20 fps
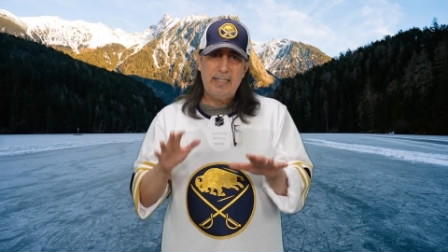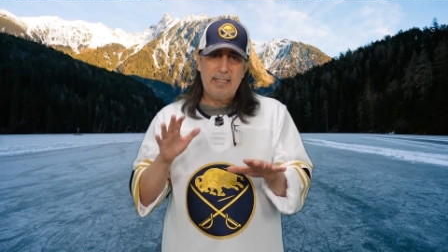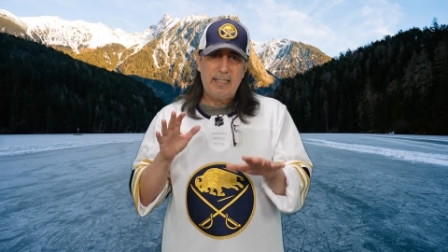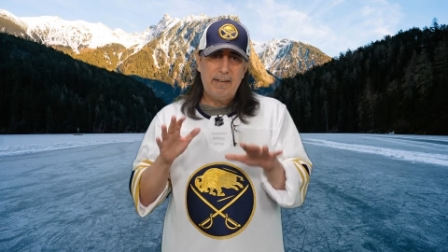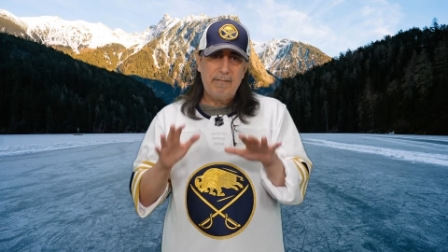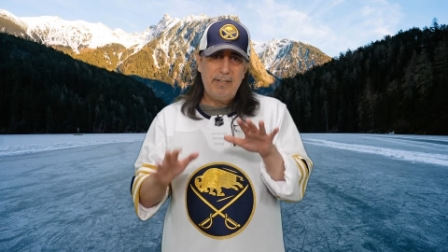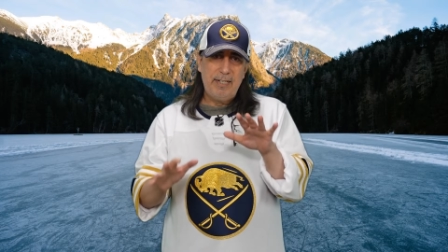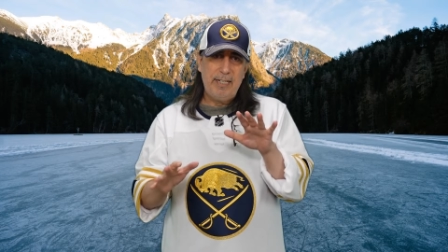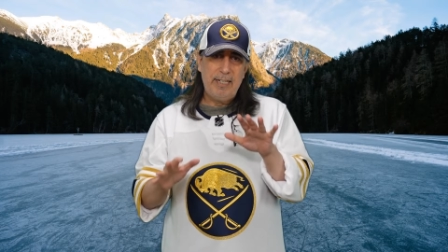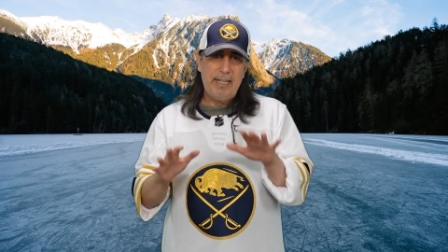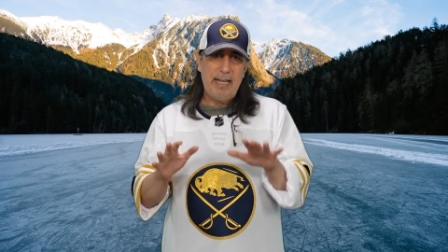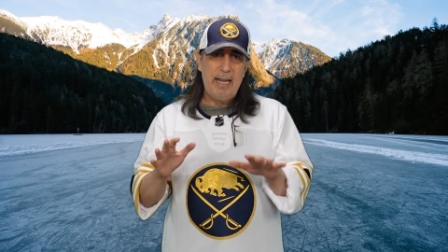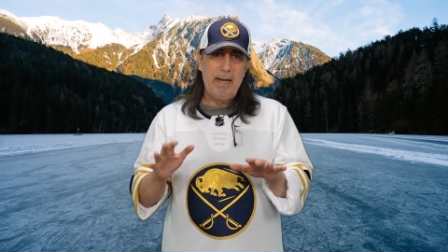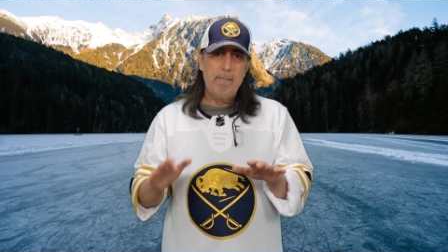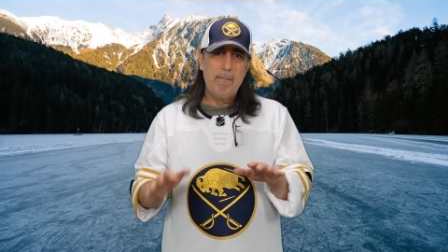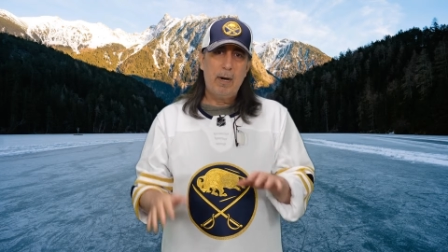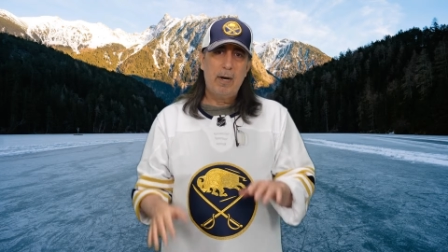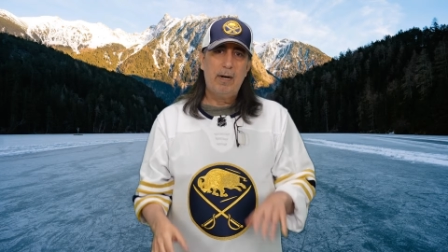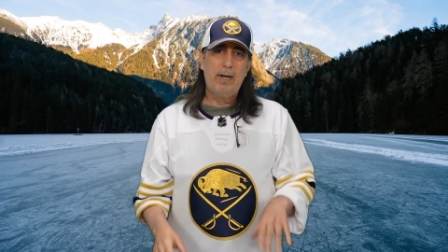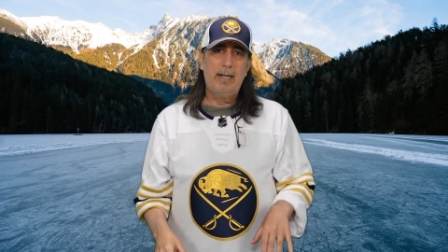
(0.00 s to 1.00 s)
70
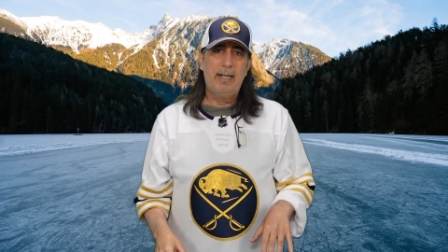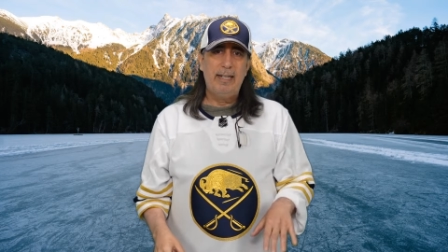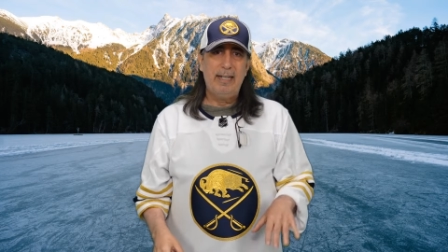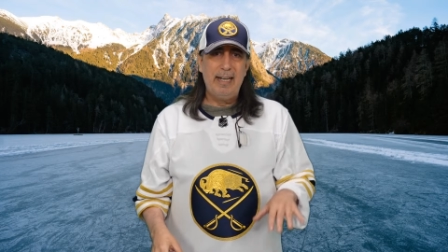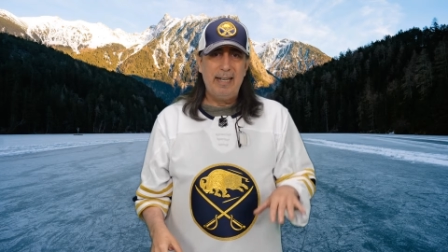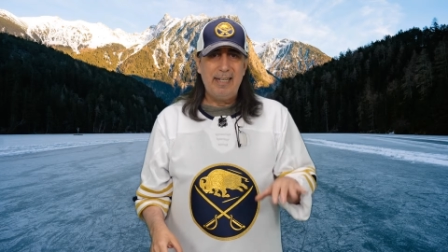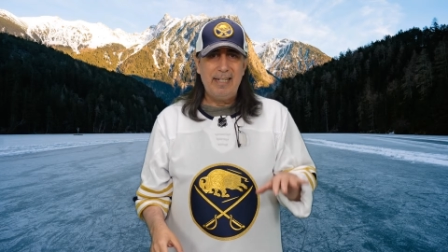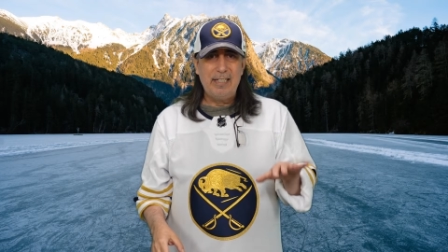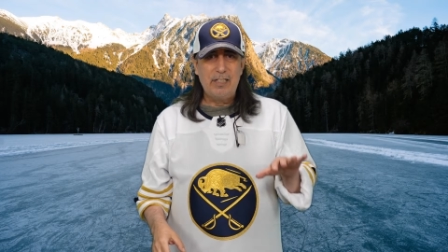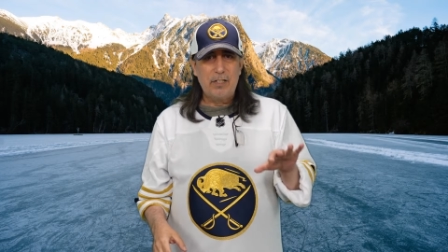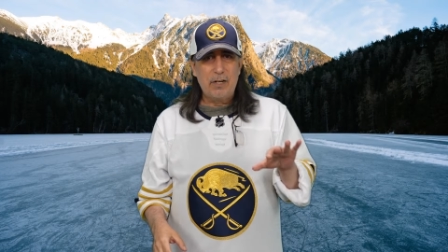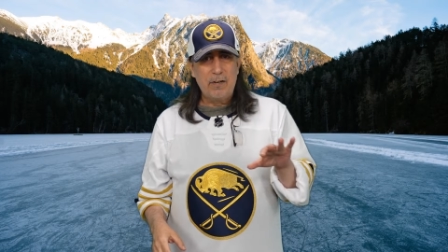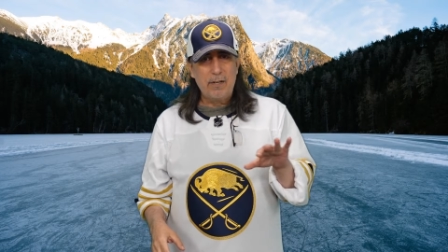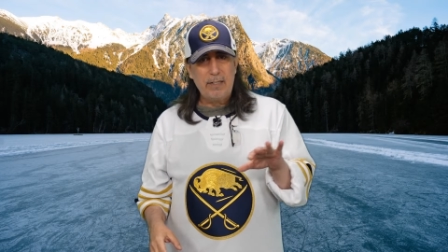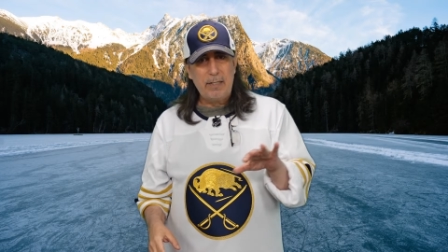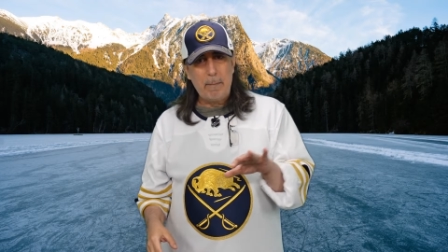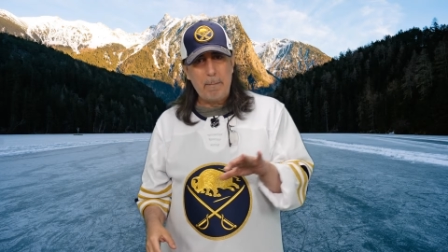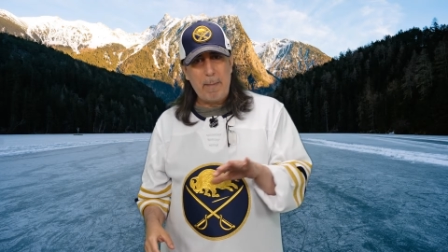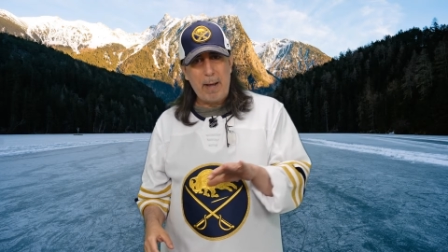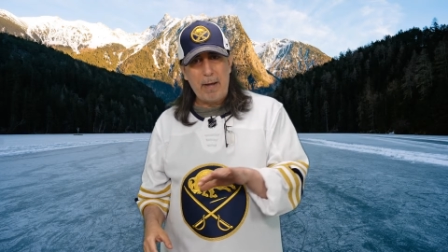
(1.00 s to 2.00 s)
game mark and then they
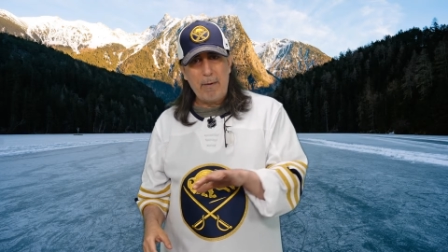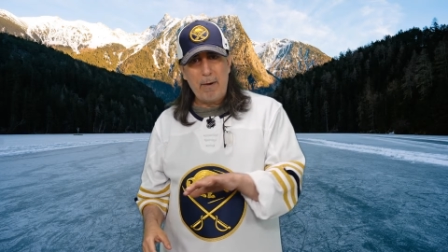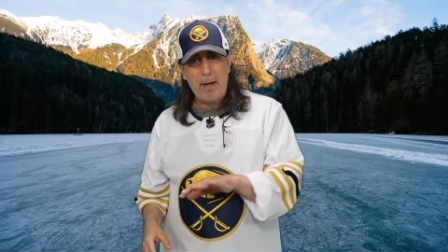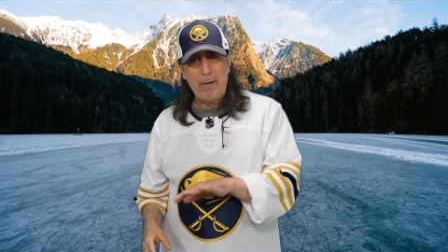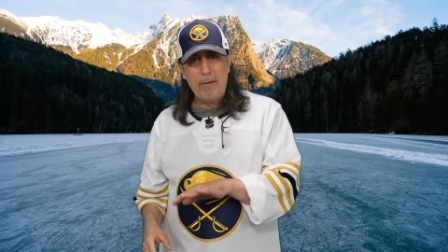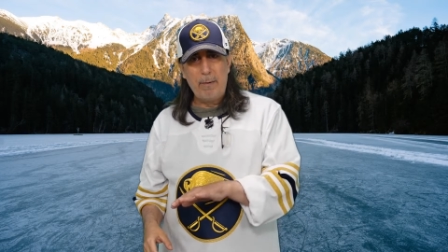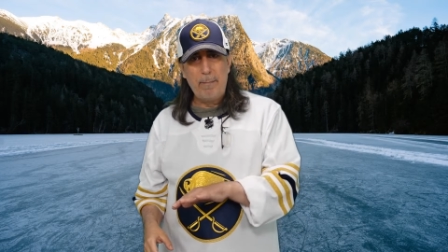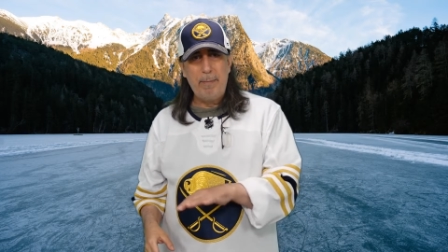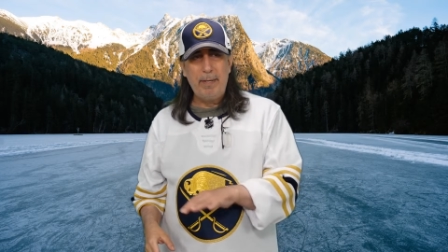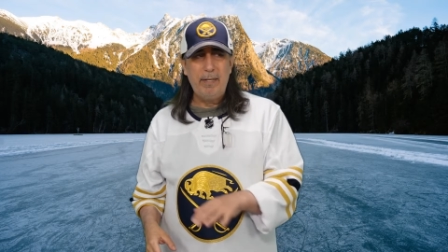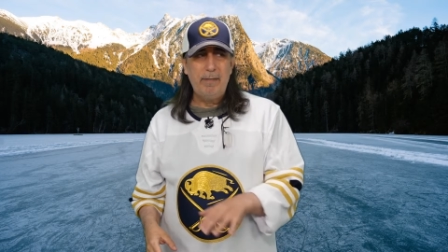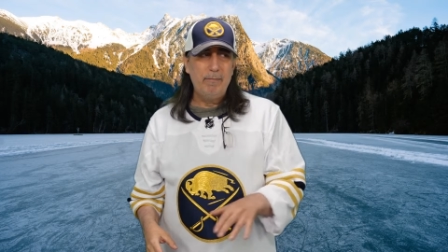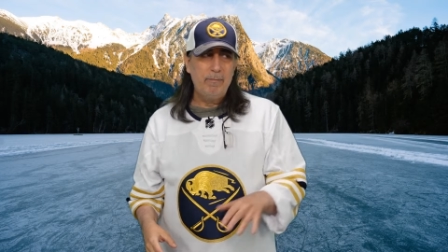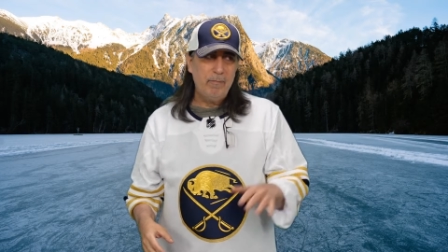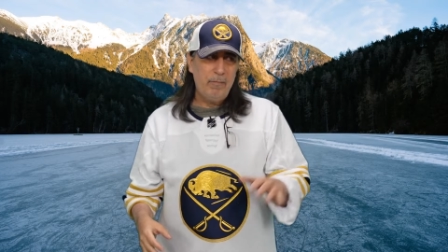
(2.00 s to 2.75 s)
started to bow out a bit,